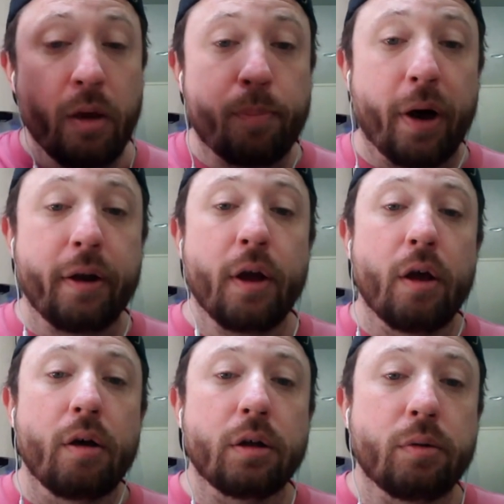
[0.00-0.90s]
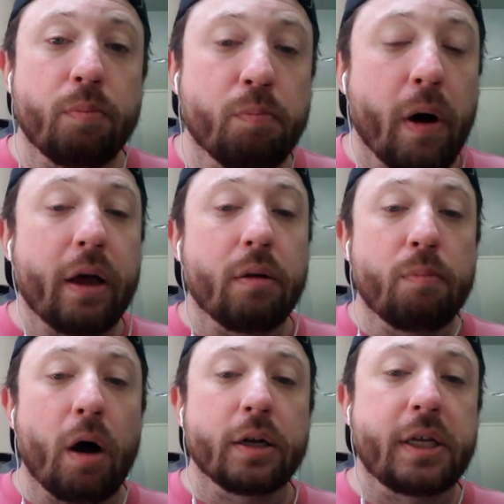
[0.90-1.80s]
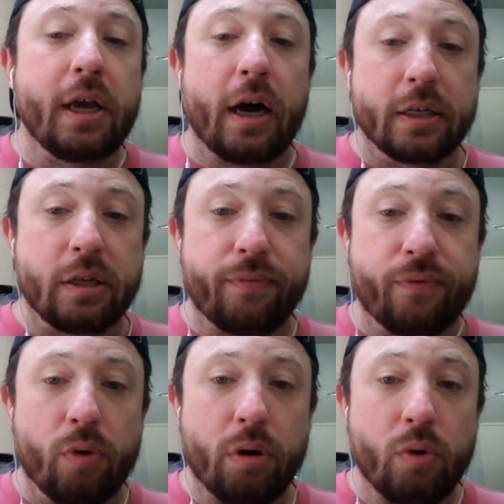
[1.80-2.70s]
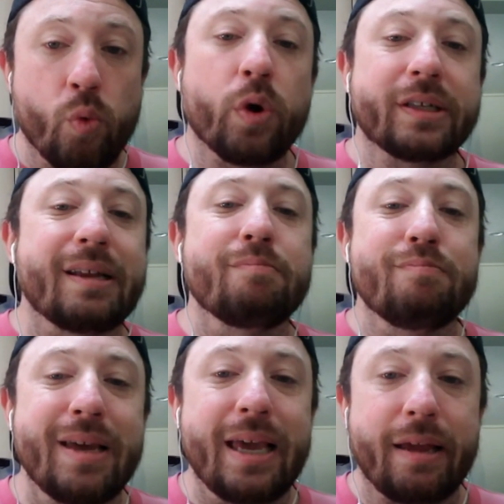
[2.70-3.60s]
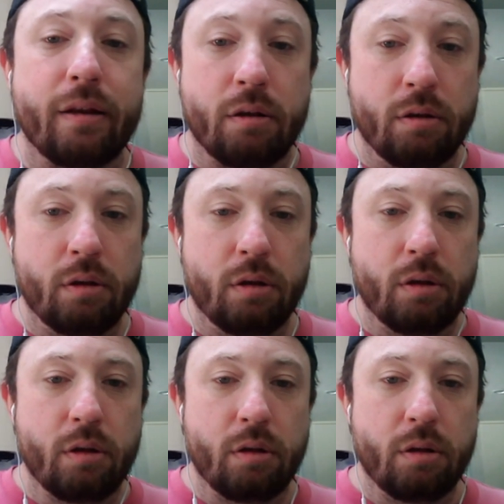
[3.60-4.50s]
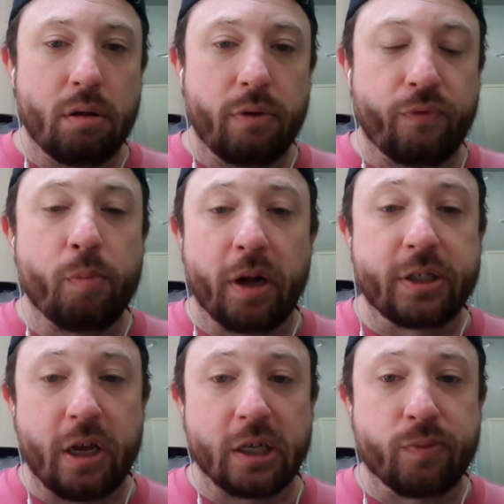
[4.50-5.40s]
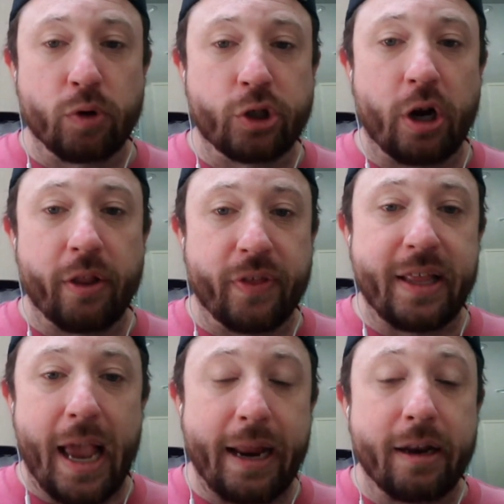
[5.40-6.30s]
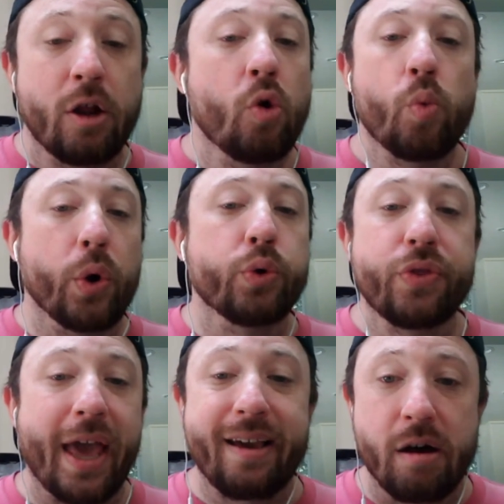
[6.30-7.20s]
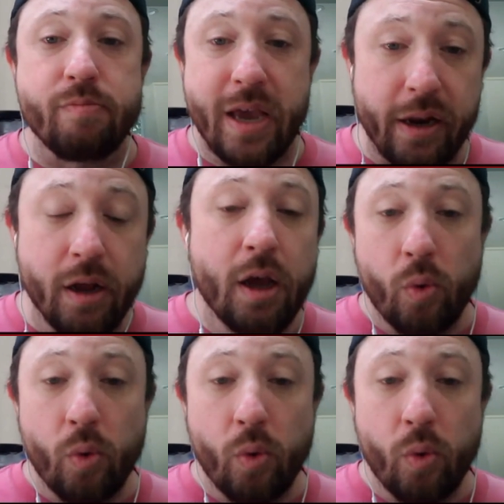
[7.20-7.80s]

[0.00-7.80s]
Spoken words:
But Monty Ossenfort, what does it mean for Monty Ossenfort and Jonathan Gannon? Where do they come in?